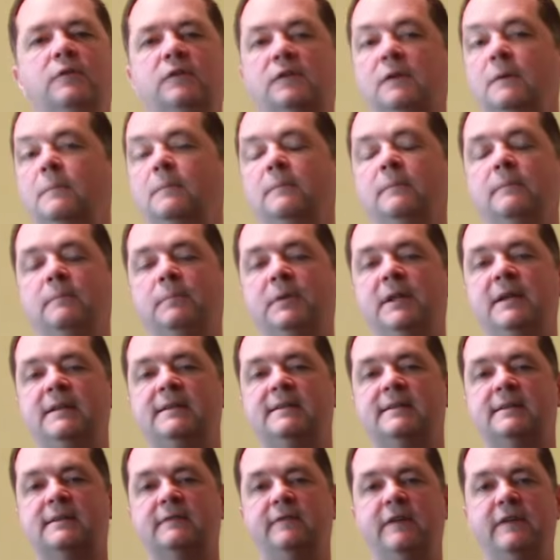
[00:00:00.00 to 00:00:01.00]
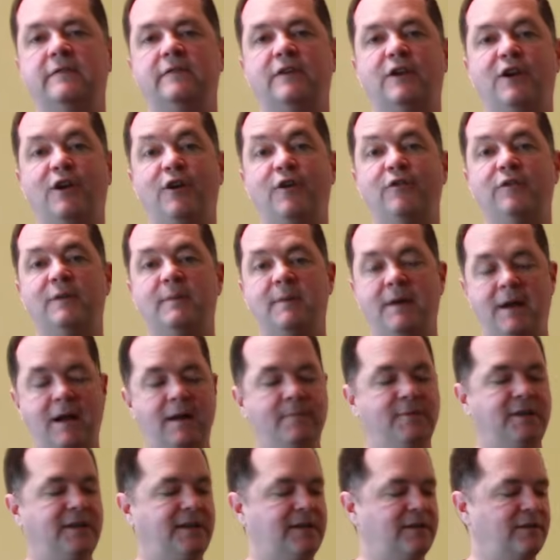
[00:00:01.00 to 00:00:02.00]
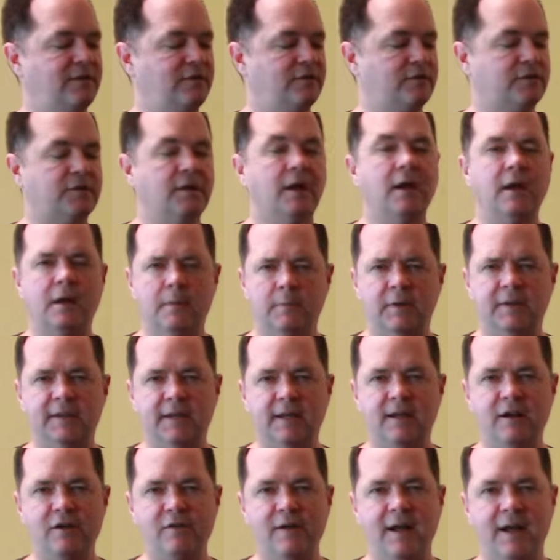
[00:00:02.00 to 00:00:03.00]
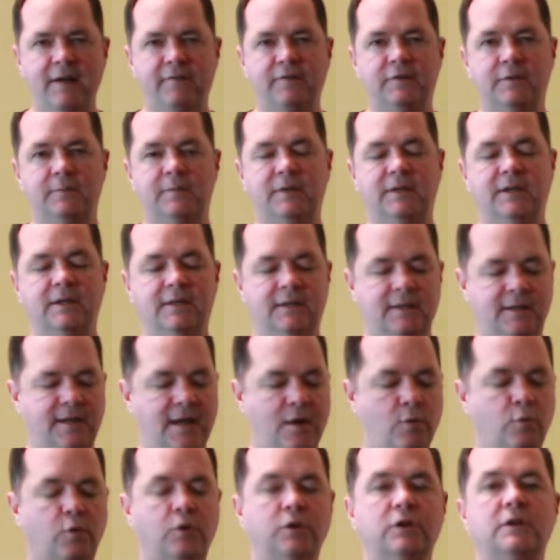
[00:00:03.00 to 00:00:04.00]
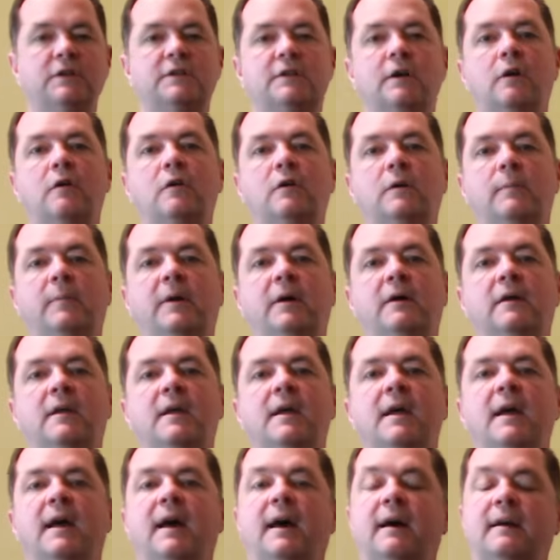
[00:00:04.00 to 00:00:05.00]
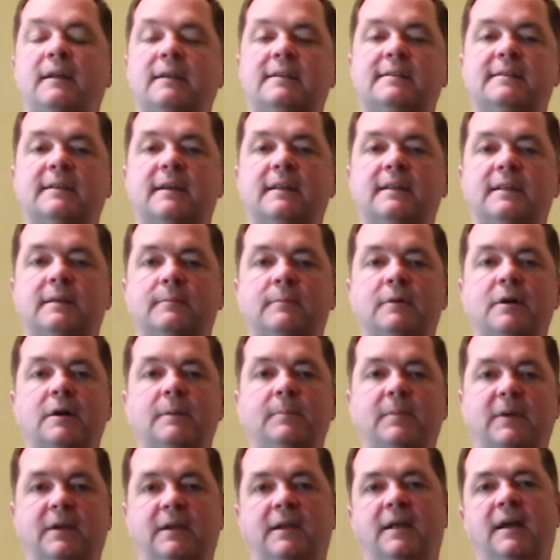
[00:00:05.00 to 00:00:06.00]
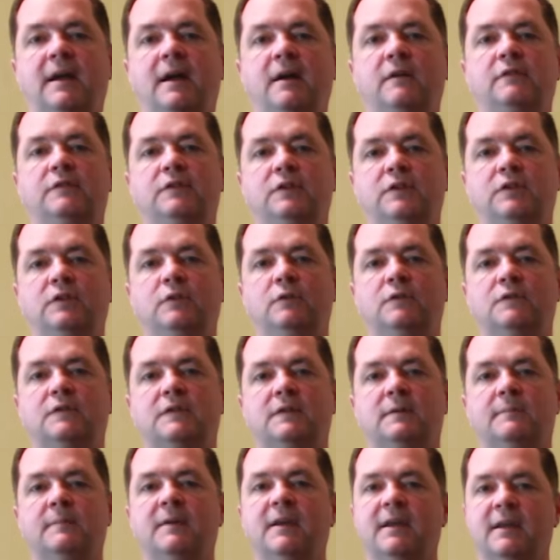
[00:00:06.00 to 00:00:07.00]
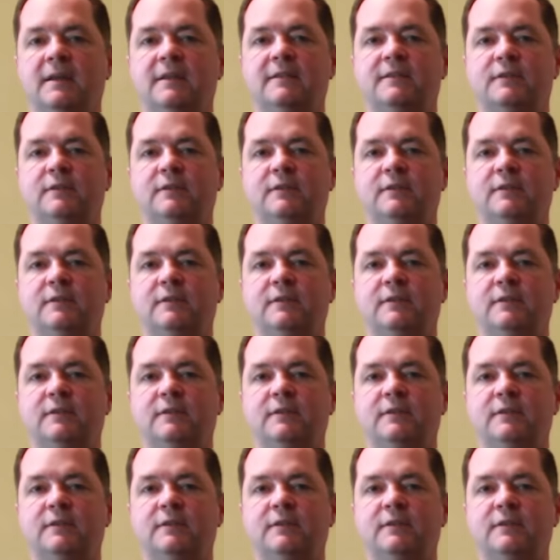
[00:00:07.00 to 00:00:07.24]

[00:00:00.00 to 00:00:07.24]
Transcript: Some places have even called them hobby killers, but they don't have to be. And today we're going to talk about how to set them up and how to use them.